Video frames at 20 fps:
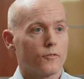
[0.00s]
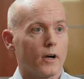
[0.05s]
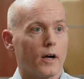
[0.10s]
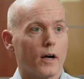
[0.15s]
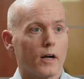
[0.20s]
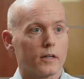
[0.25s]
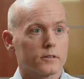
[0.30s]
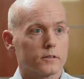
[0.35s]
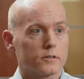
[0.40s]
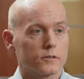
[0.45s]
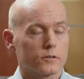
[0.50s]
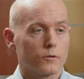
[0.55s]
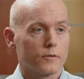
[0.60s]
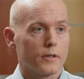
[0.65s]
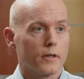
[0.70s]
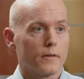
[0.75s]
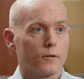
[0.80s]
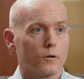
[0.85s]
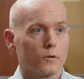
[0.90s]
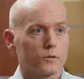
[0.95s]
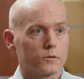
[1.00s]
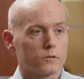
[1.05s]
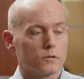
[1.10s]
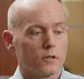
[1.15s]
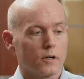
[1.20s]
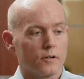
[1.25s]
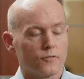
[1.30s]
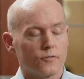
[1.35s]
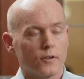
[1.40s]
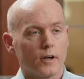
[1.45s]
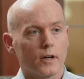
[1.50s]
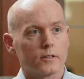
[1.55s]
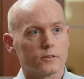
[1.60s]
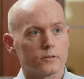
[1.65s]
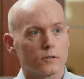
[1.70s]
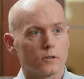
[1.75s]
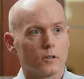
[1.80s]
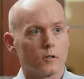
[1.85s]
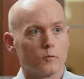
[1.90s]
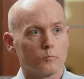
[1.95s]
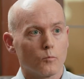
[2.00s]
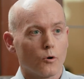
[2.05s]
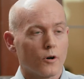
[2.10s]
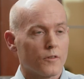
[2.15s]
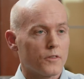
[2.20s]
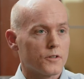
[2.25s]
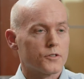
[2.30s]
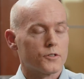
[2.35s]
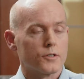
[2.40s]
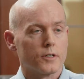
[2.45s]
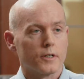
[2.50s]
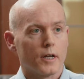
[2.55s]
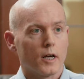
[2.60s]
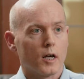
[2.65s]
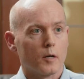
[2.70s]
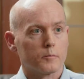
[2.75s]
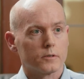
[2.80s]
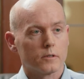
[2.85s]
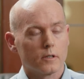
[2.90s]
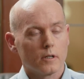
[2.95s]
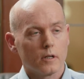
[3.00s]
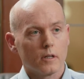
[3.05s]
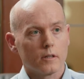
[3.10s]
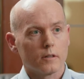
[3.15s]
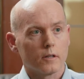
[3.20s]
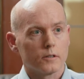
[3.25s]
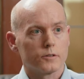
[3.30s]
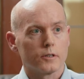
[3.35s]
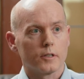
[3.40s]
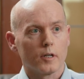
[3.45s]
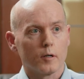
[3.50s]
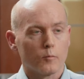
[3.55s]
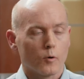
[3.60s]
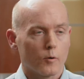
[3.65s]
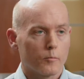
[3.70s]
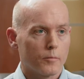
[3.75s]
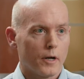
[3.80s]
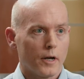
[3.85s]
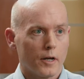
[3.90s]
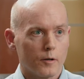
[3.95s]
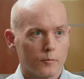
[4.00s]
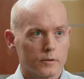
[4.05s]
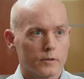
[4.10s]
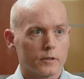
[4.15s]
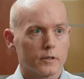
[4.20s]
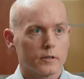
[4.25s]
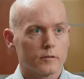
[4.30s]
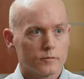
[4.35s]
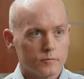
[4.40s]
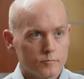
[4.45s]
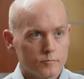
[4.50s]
fast. So then those effects are more in the synapse, thus you get more pain relief.